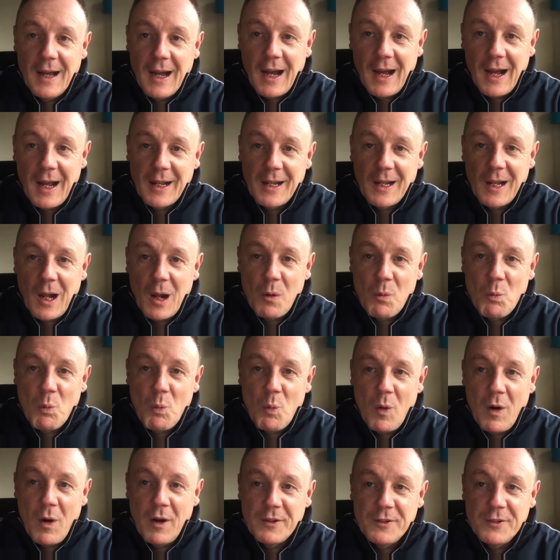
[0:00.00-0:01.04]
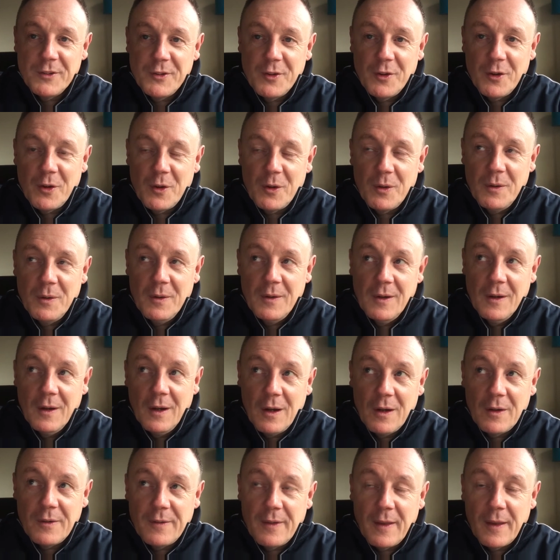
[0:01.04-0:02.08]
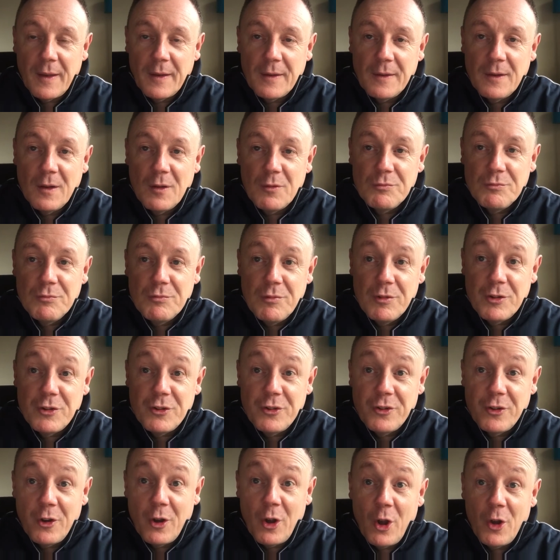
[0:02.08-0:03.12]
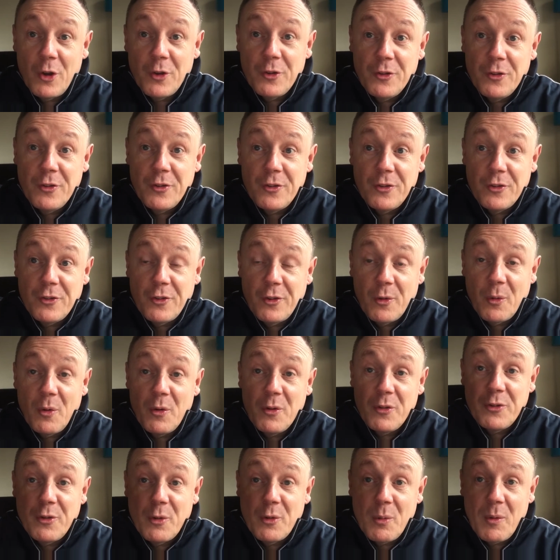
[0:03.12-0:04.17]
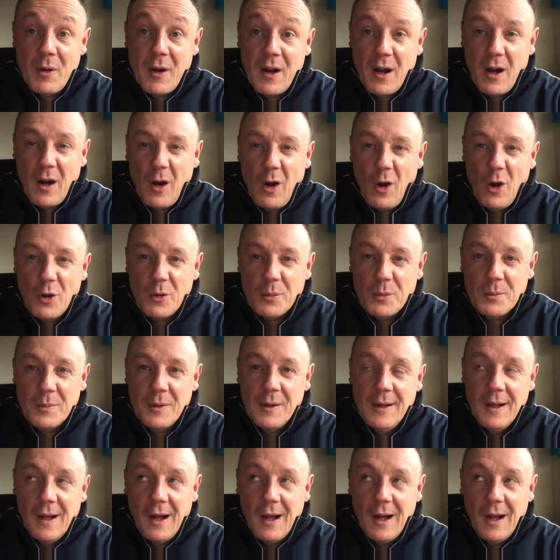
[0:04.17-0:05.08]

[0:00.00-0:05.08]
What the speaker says: and one to then return to our home.